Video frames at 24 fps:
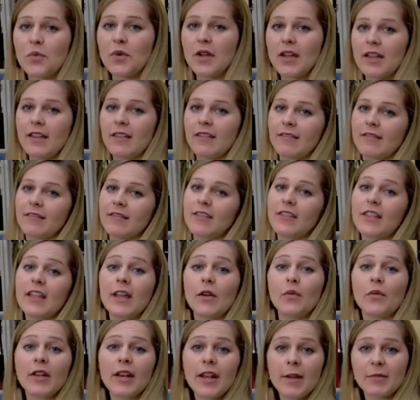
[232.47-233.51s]
when
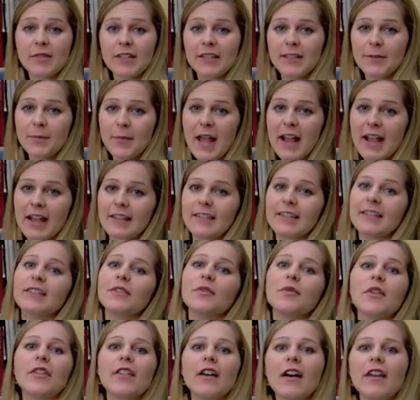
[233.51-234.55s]
it went up to space,
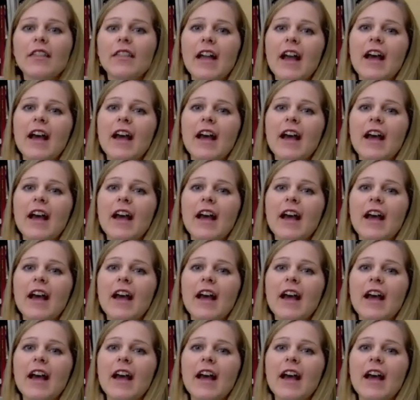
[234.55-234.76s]
with all the